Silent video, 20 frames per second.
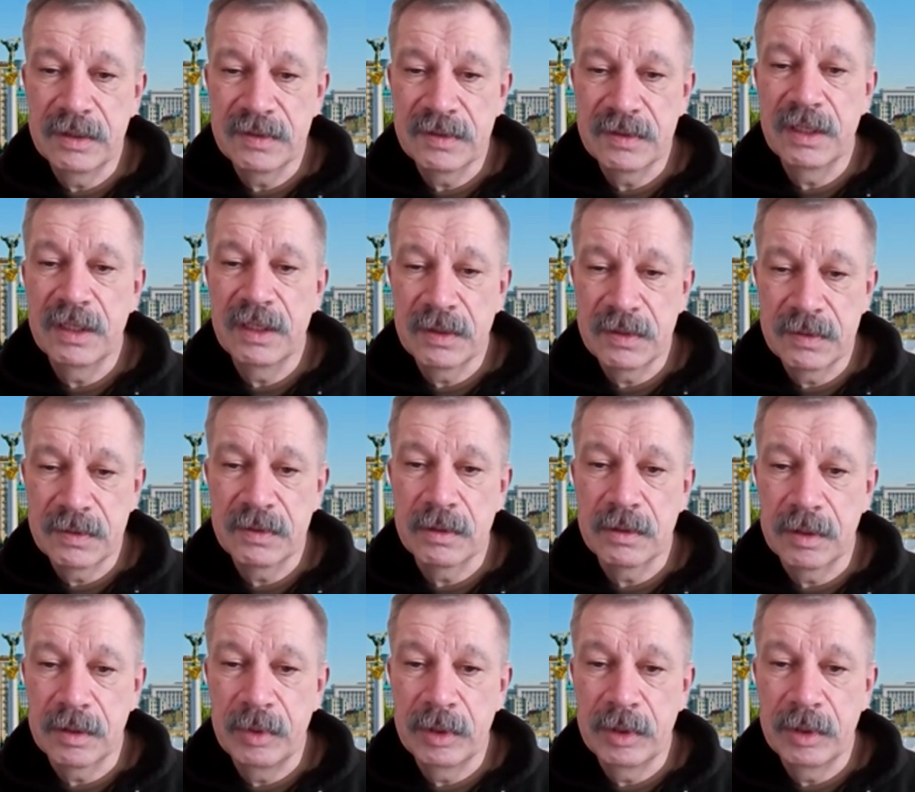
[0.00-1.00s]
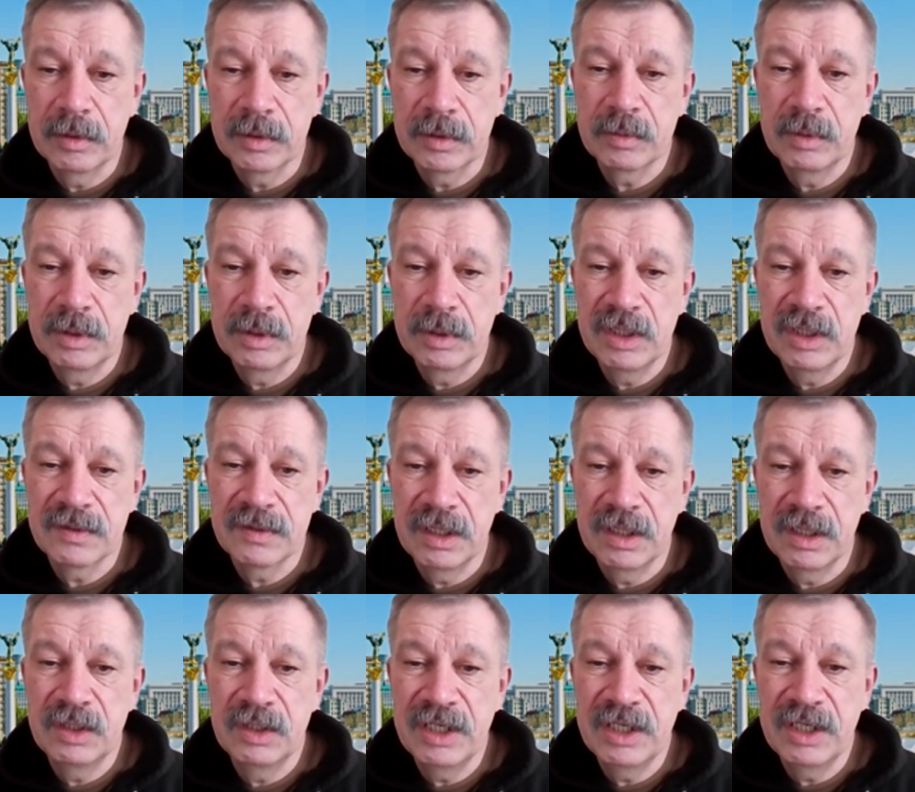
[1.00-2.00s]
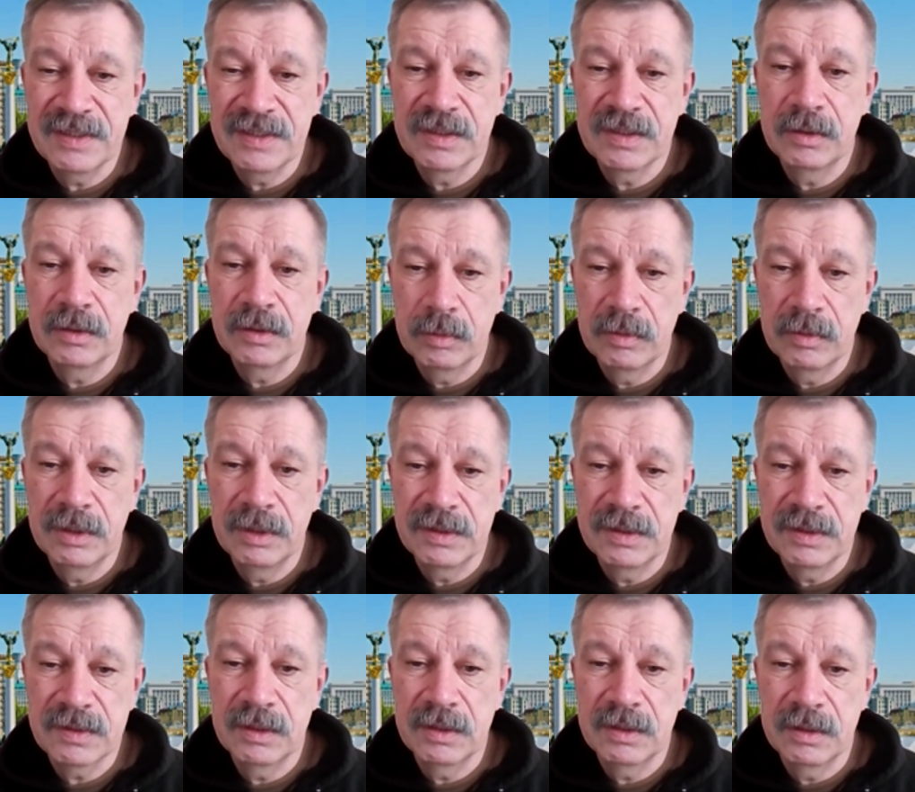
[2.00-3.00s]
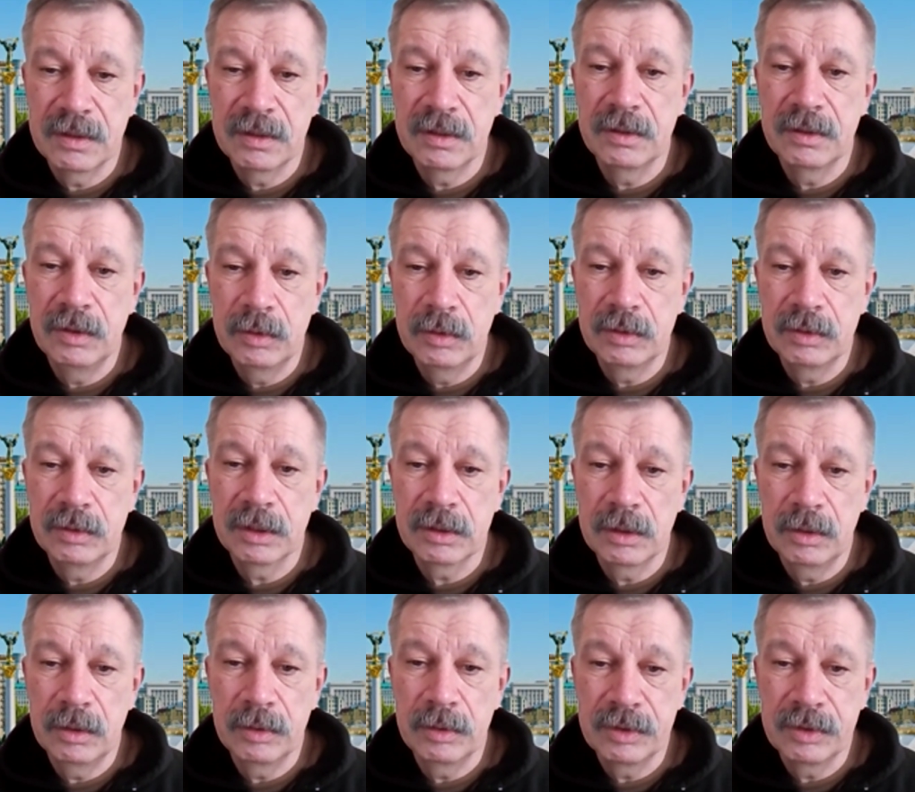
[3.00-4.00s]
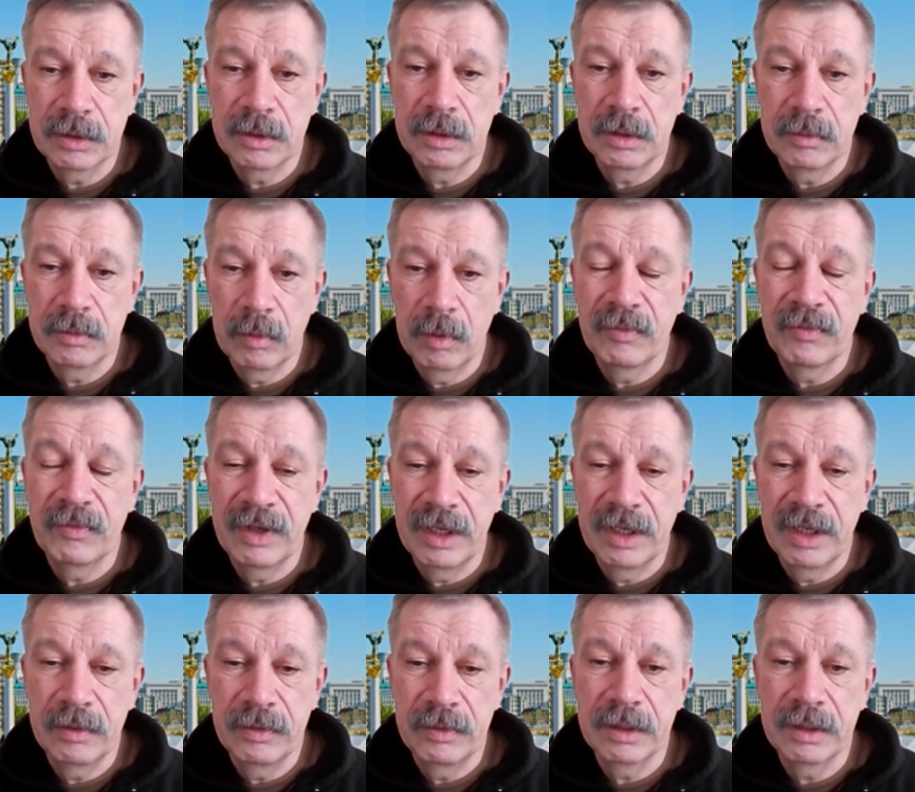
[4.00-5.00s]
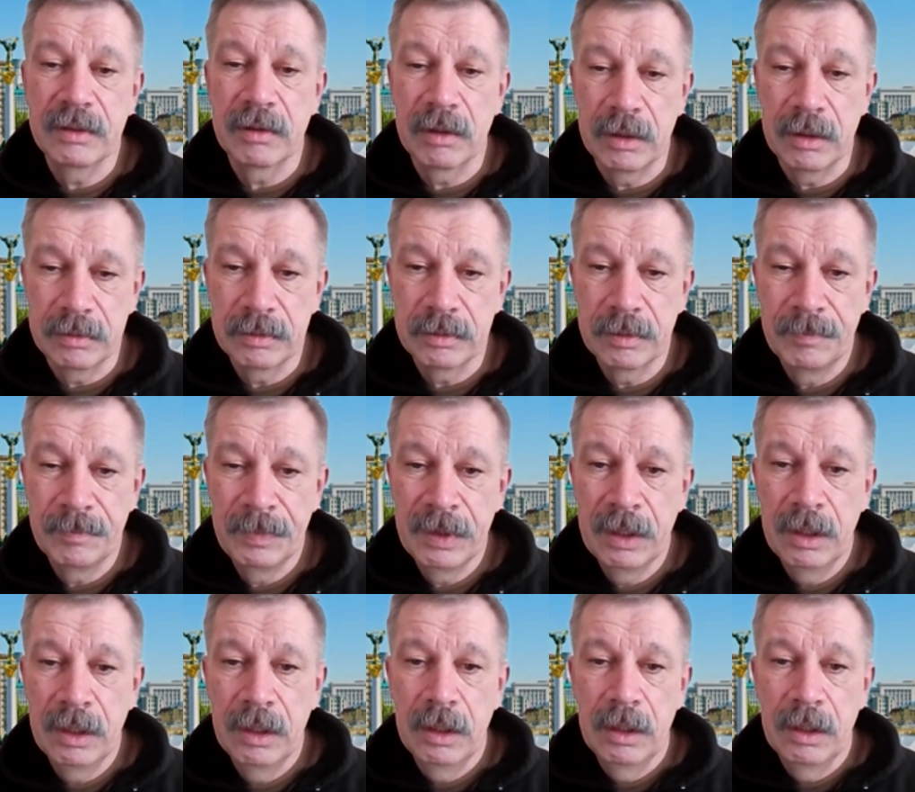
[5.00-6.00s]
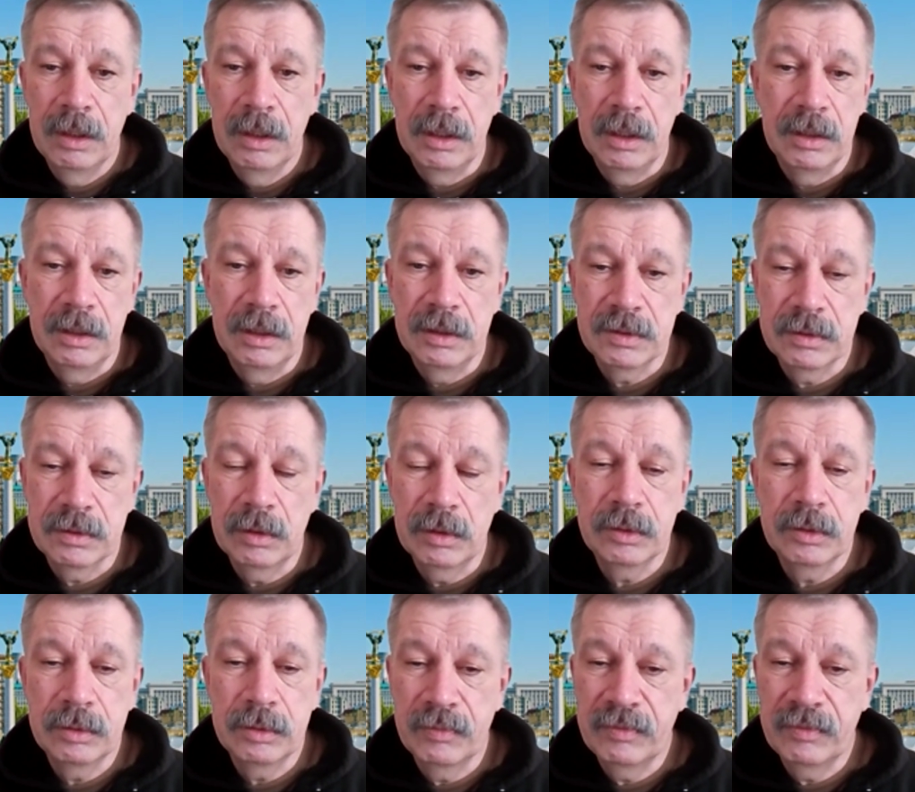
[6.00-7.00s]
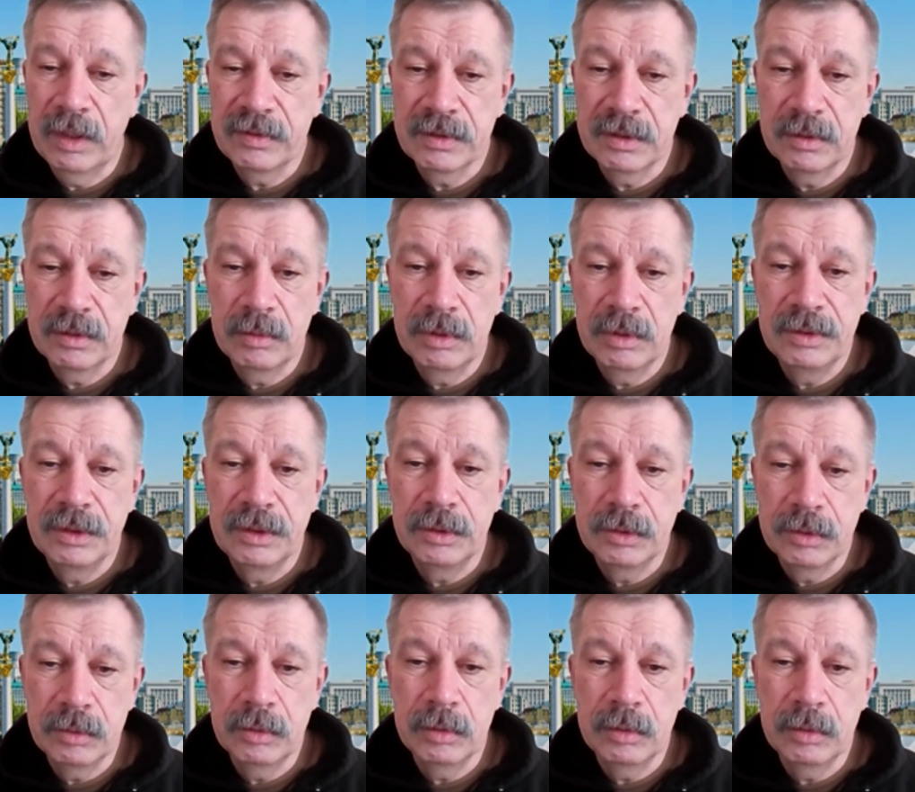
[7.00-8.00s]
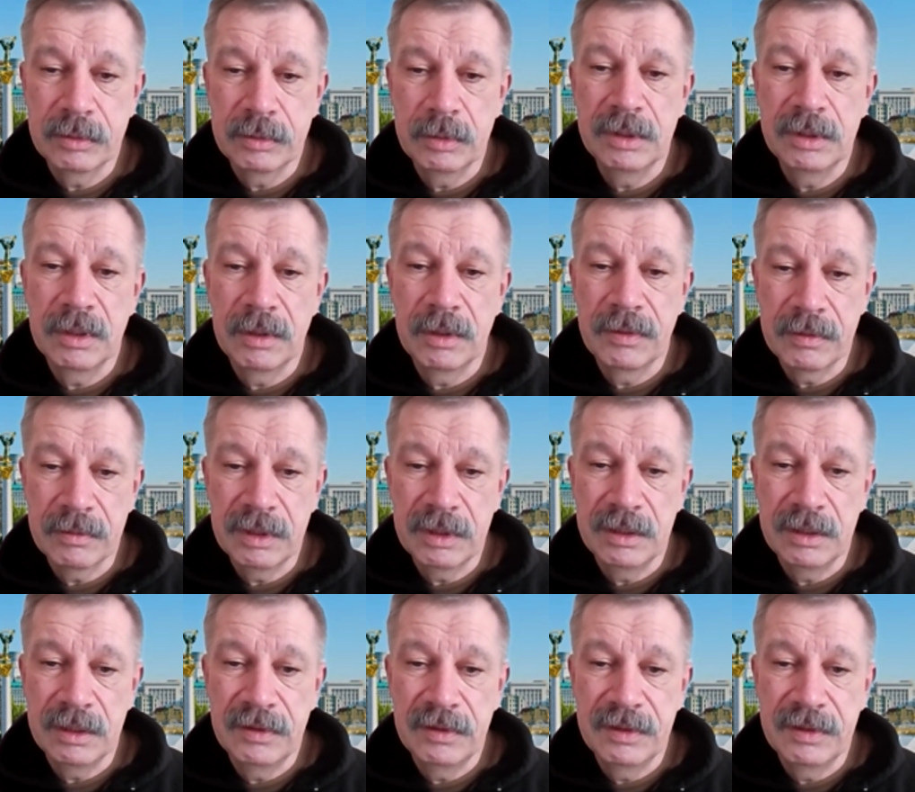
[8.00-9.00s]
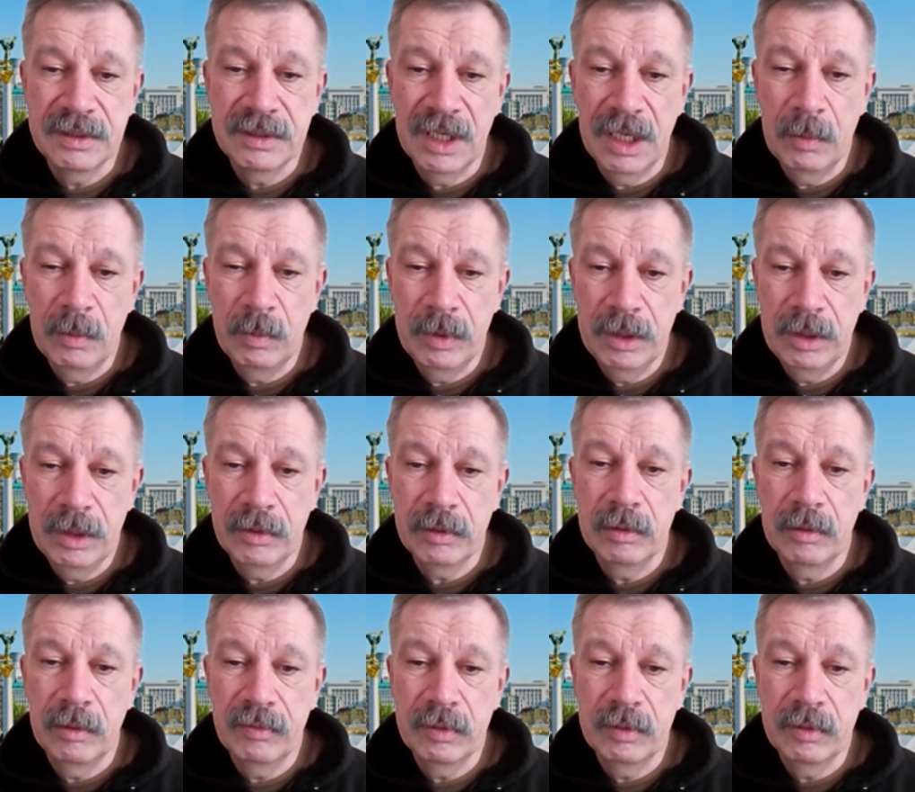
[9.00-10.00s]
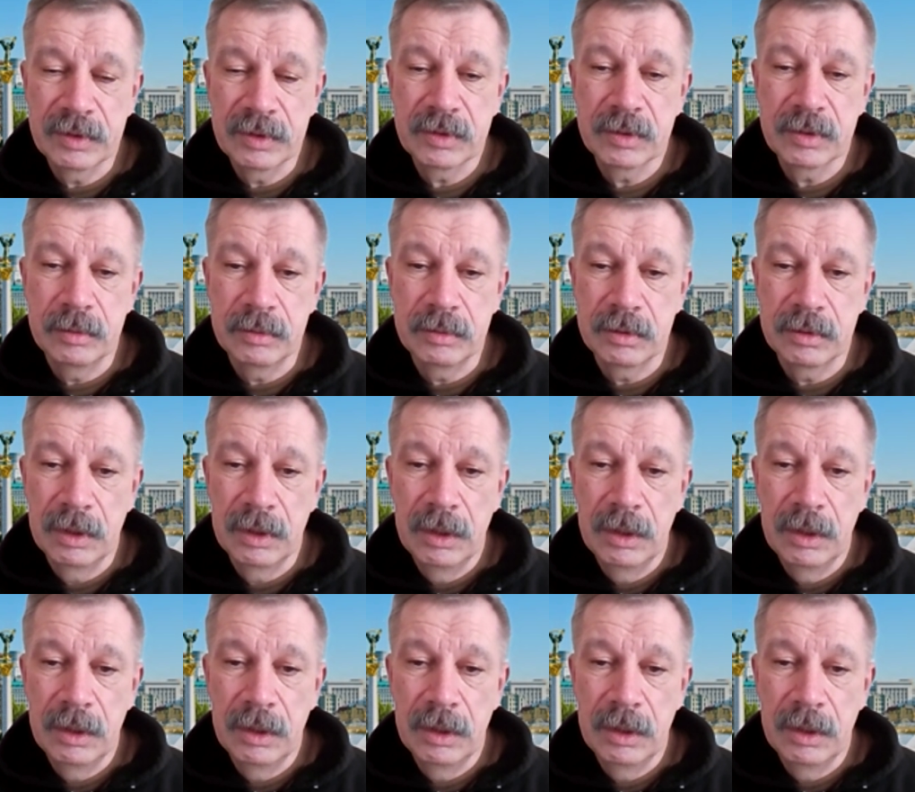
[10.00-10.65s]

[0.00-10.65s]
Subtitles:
it is necessary because we just adjusted to this new technological warfare on the ground. It's not 2022 or 23. At the time, we of course could